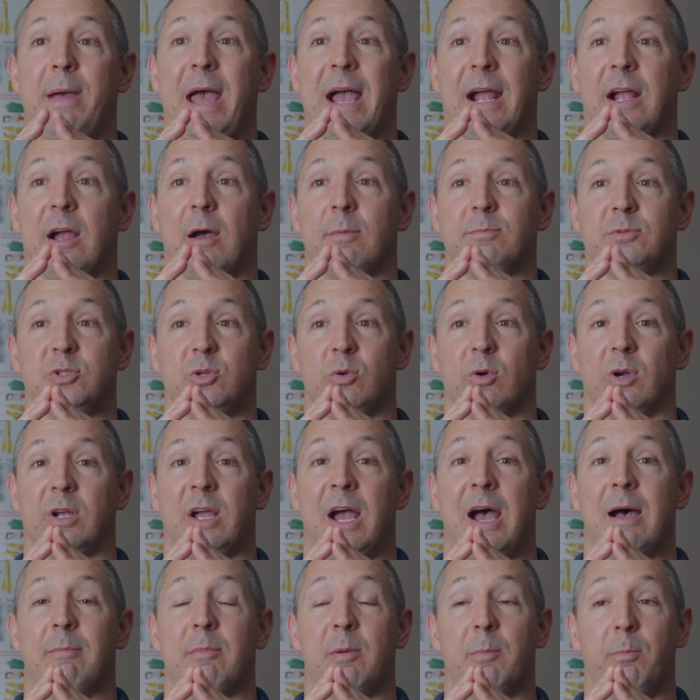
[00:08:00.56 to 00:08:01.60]
back up to a
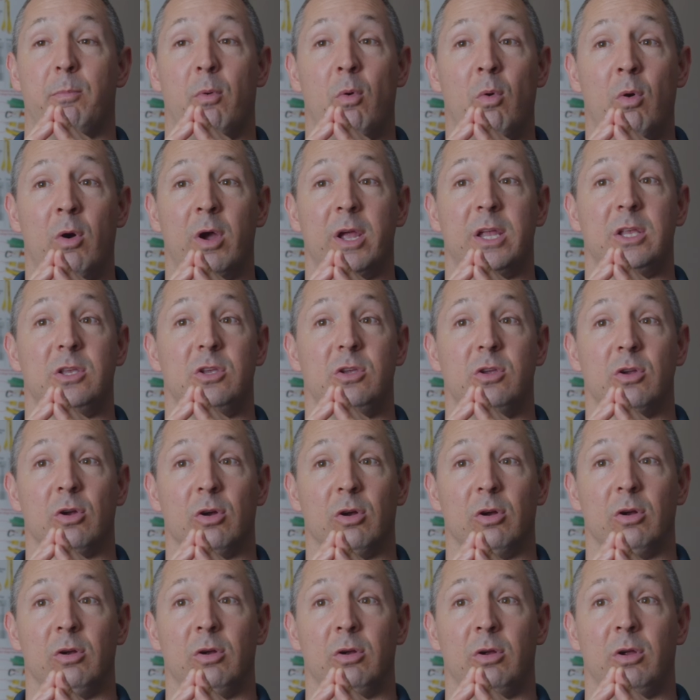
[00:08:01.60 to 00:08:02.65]
common point,
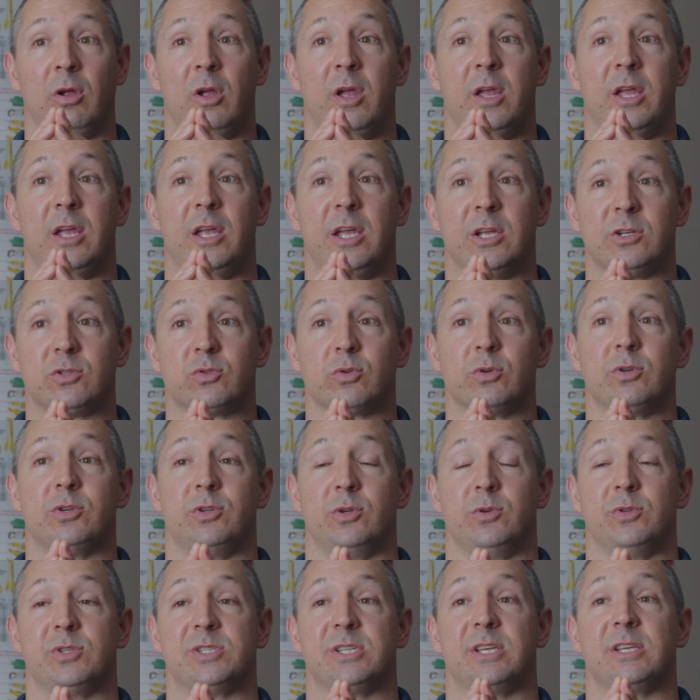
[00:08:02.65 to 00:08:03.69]
you're
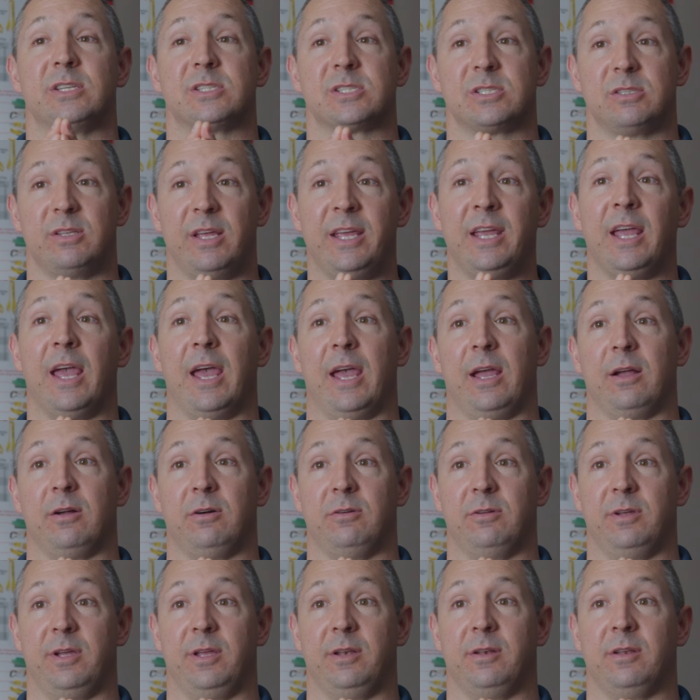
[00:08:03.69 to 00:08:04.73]
introducing sling
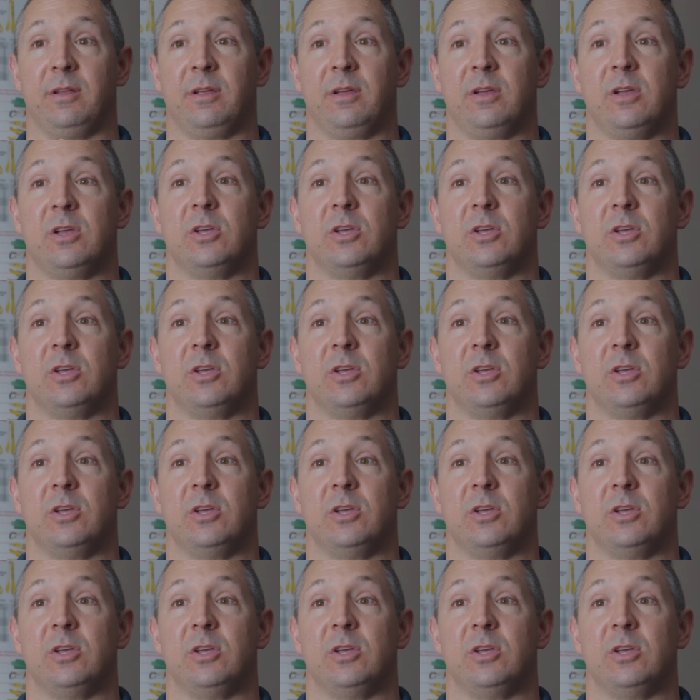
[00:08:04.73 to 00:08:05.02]
angle in.